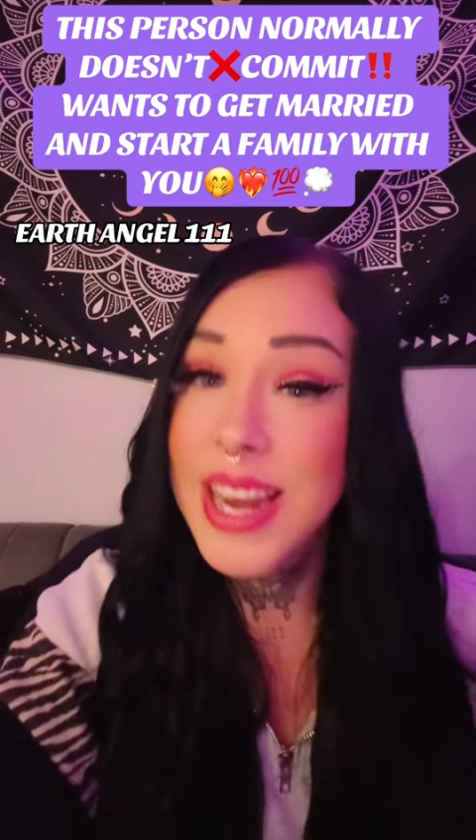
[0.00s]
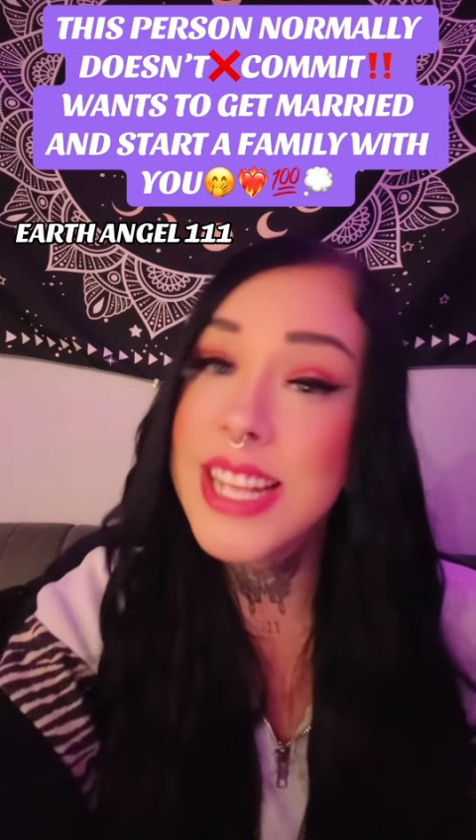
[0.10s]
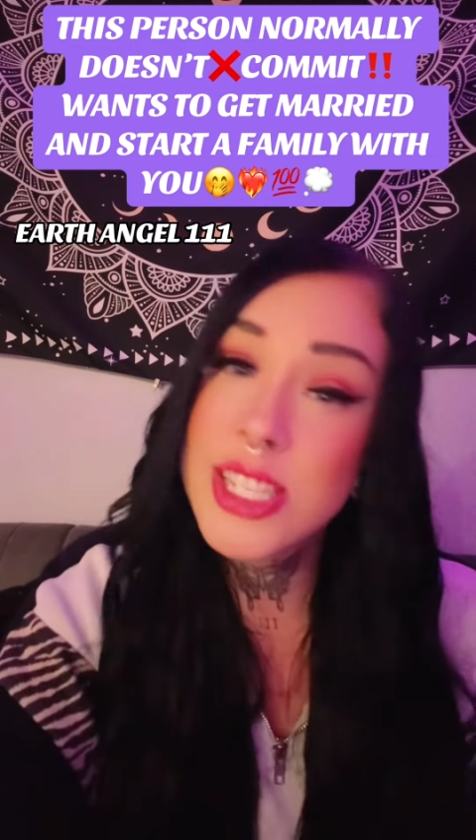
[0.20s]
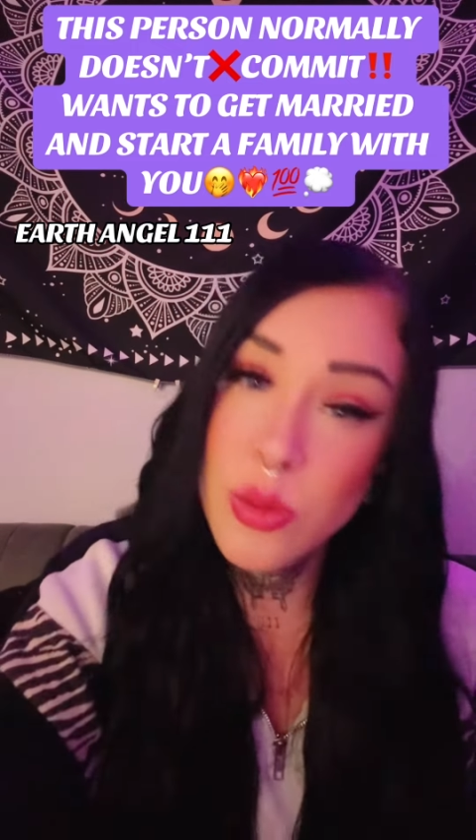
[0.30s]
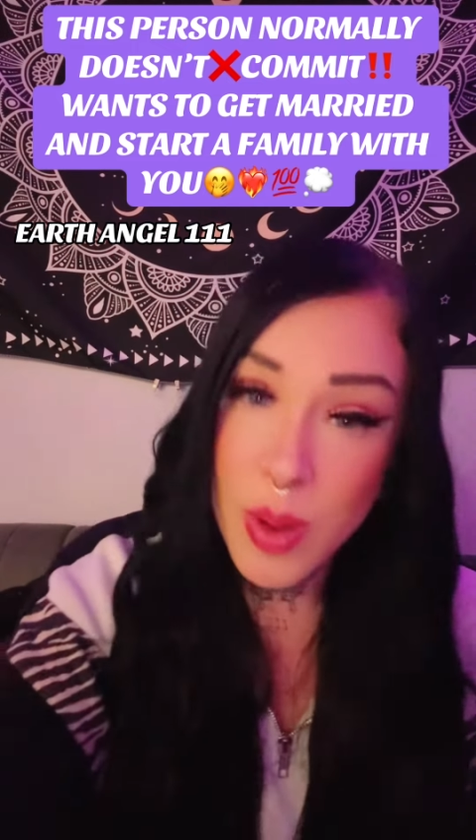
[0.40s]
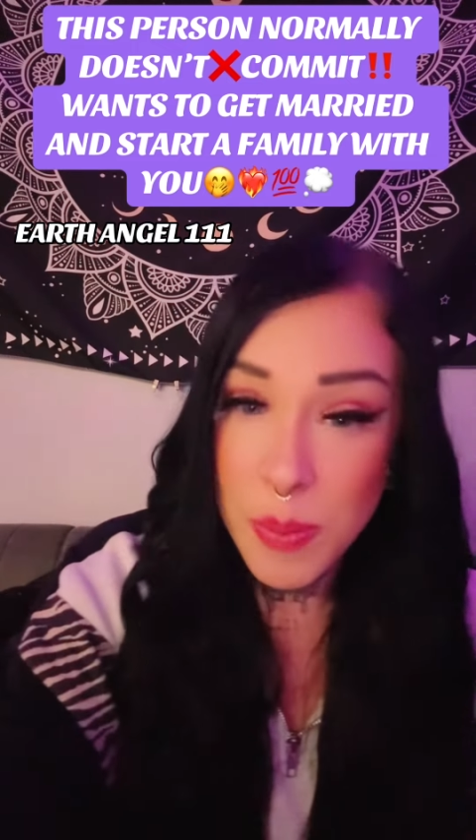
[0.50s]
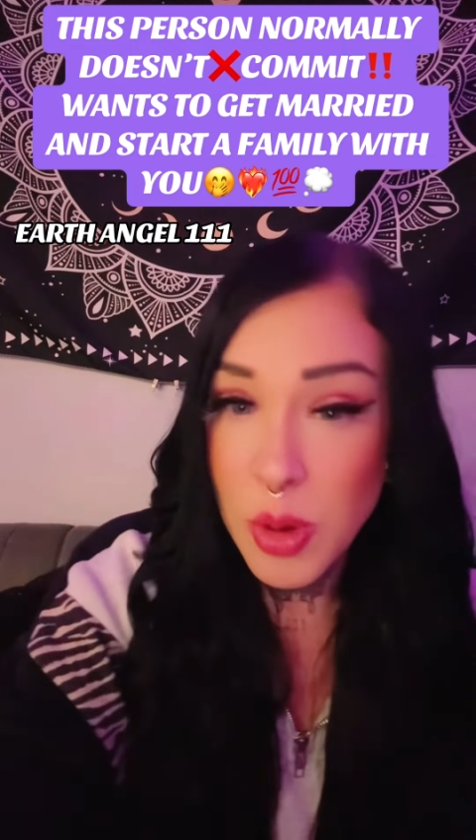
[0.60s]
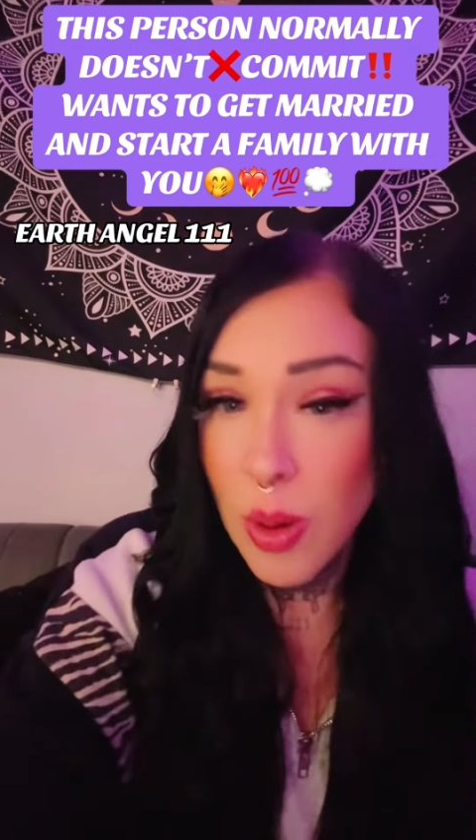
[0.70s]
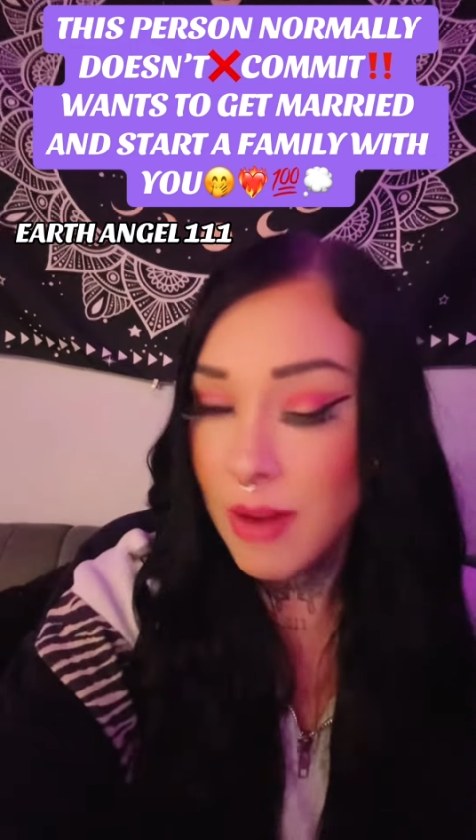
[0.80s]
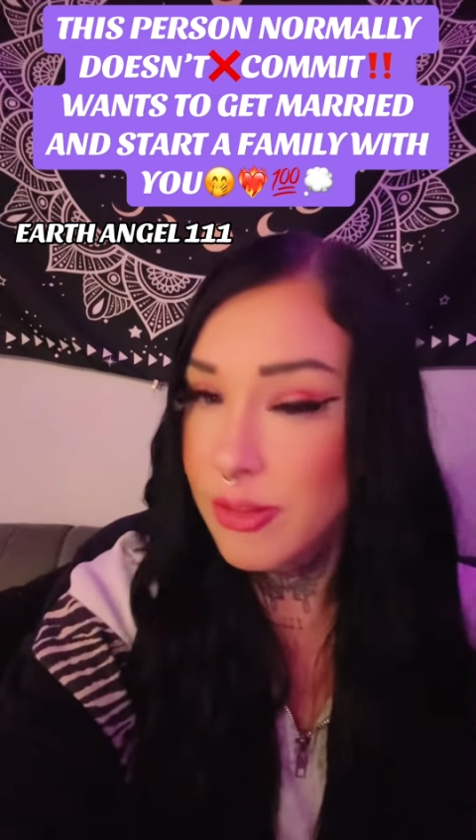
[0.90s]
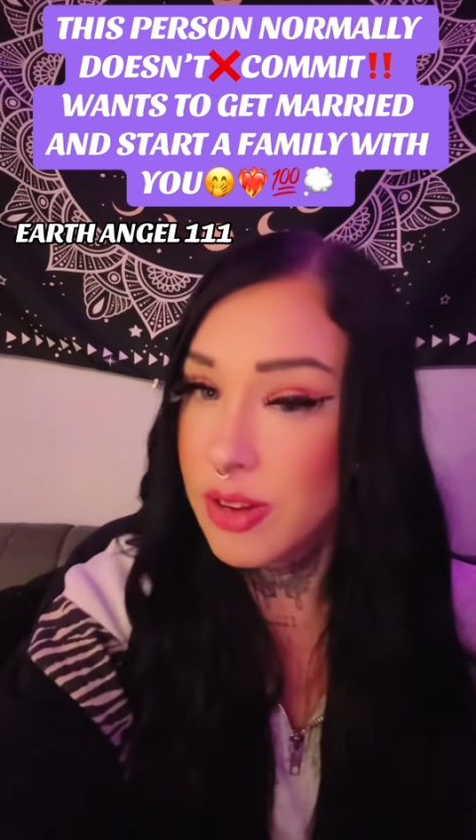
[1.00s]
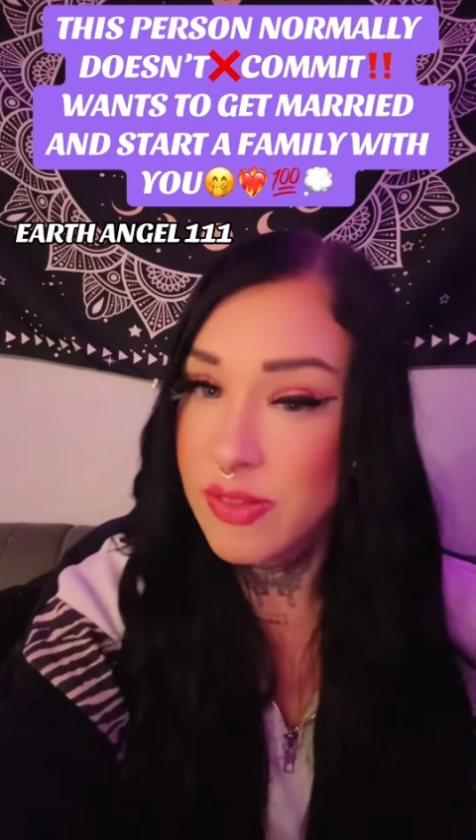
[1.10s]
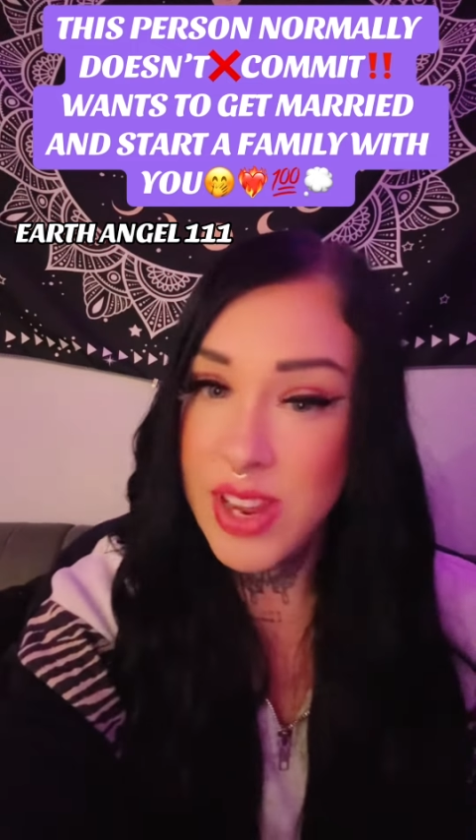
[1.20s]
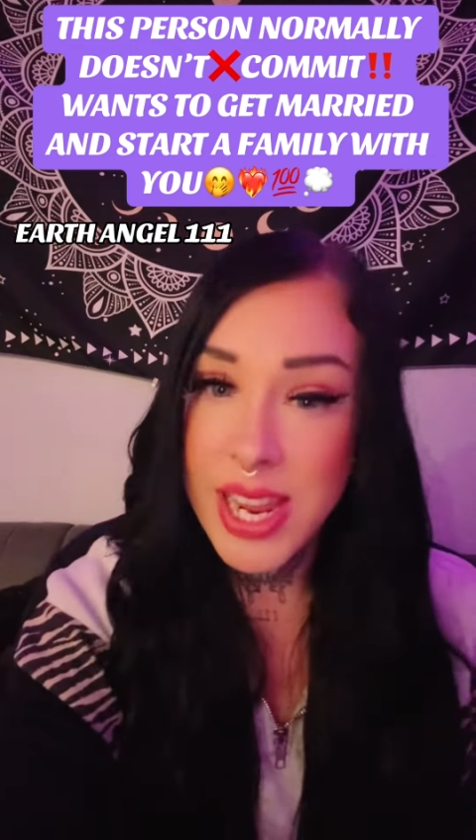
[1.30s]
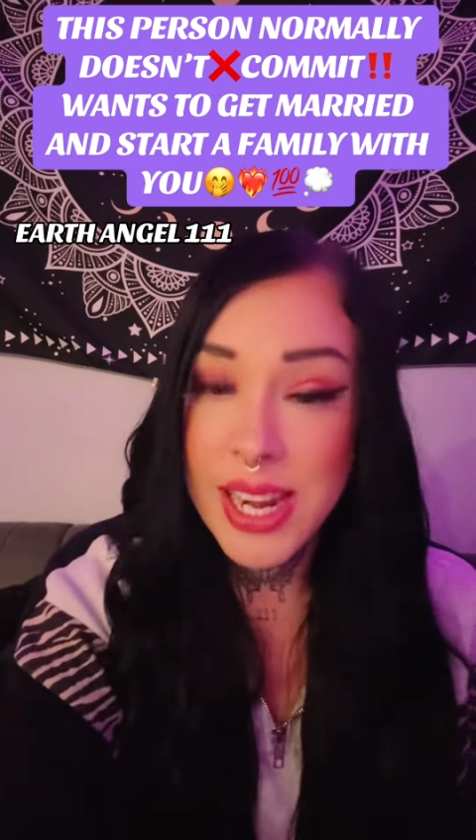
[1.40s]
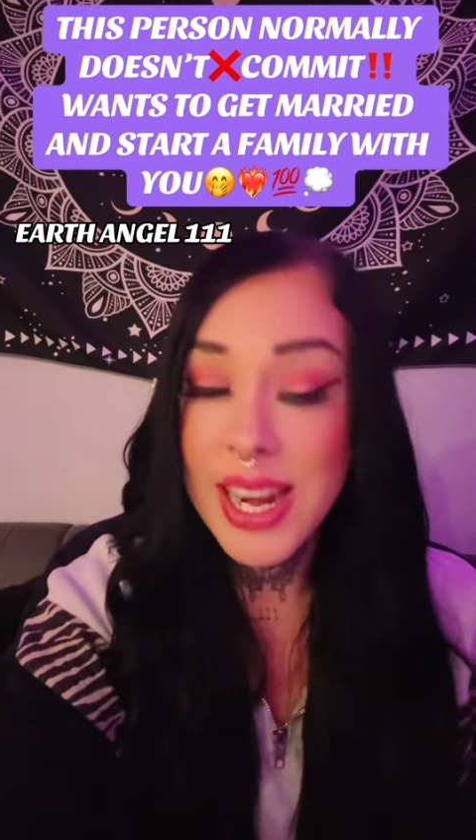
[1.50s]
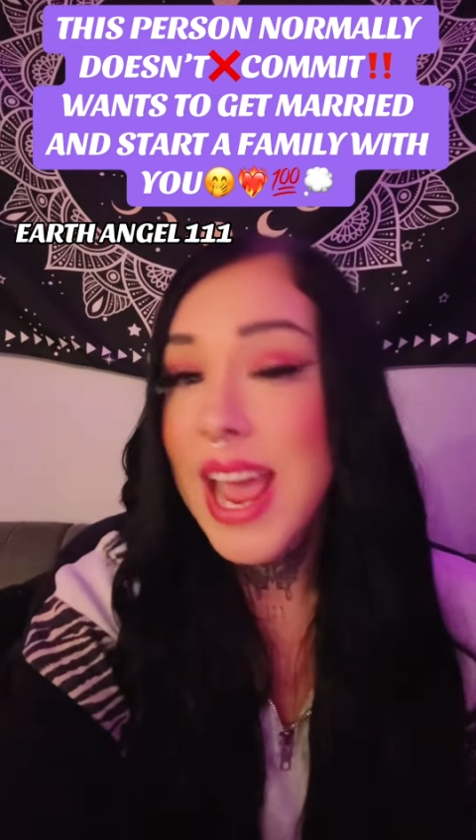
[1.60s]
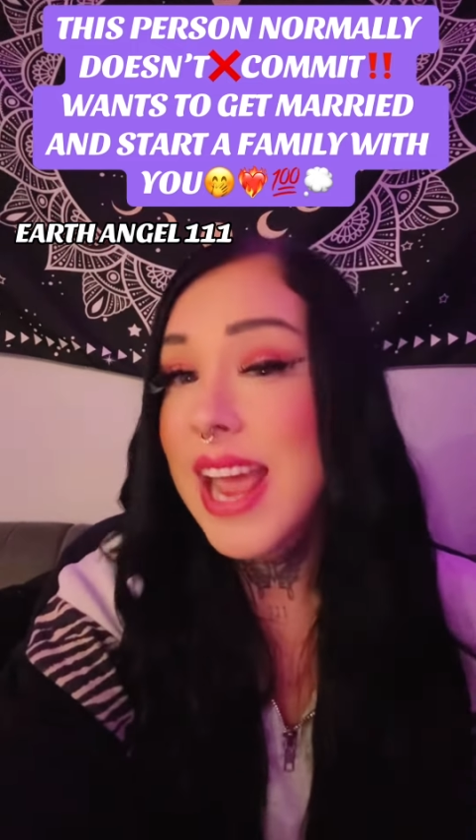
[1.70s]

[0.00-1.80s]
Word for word: and sweep you off your feet,